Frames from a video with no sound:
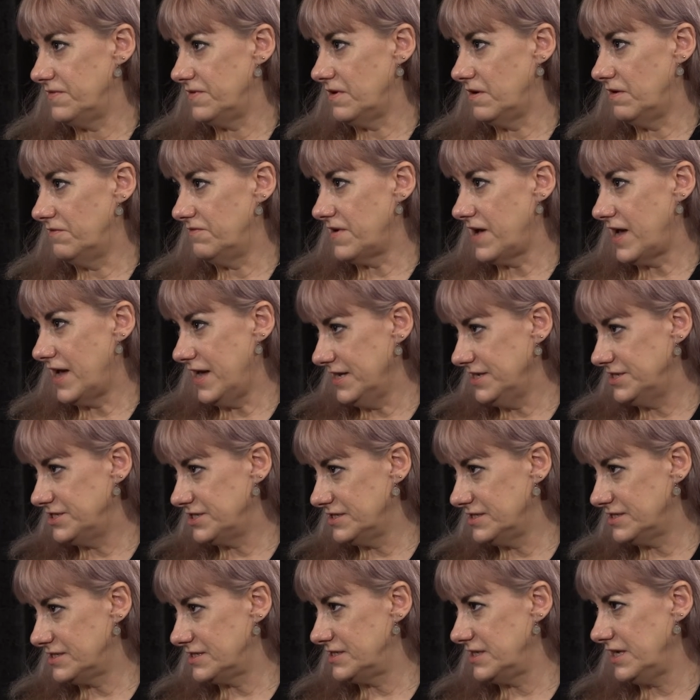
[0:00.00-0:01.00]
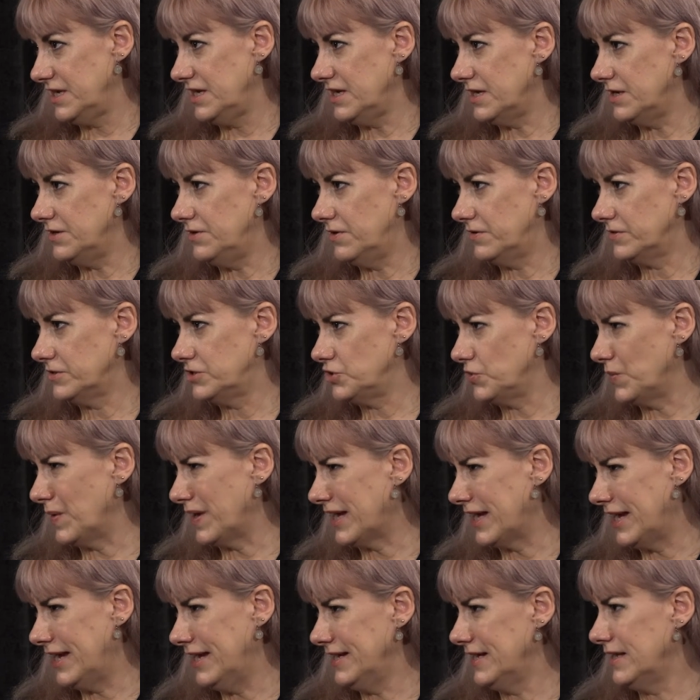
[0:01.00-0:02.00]
of agency and not
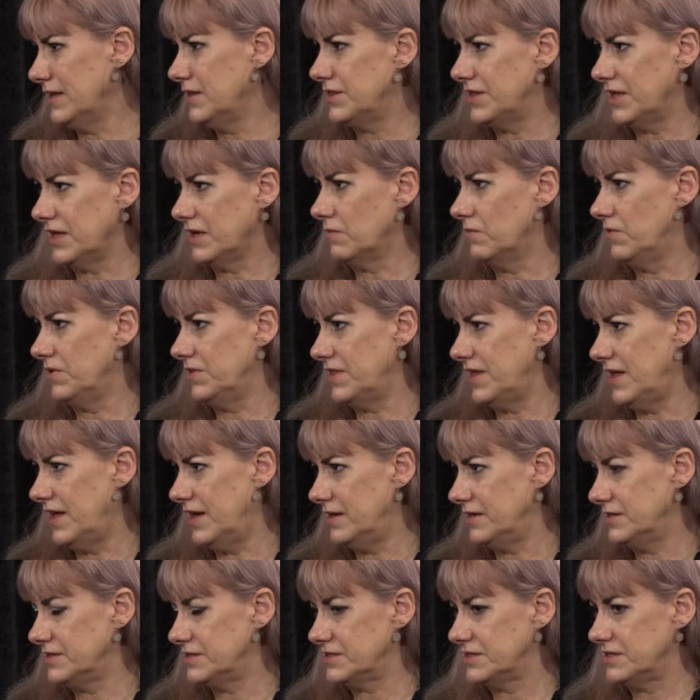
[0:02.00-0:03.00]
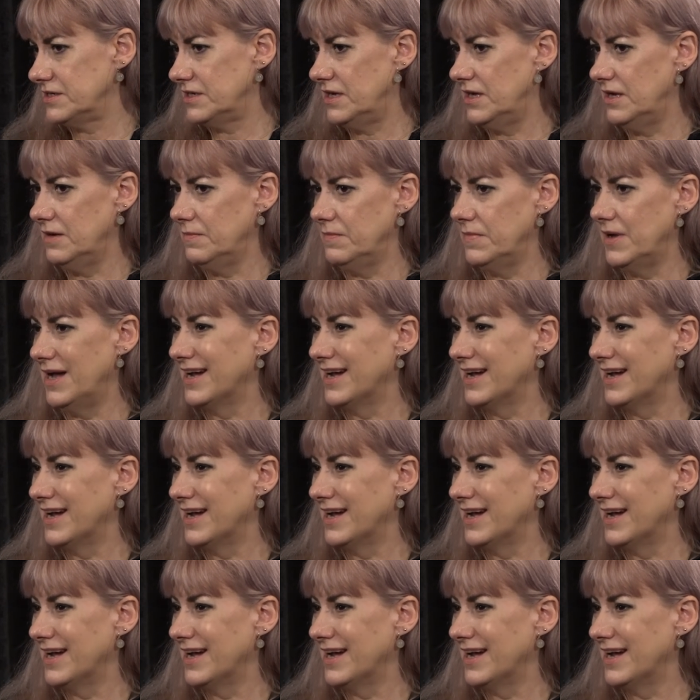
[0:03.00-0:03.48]
doing anything without um,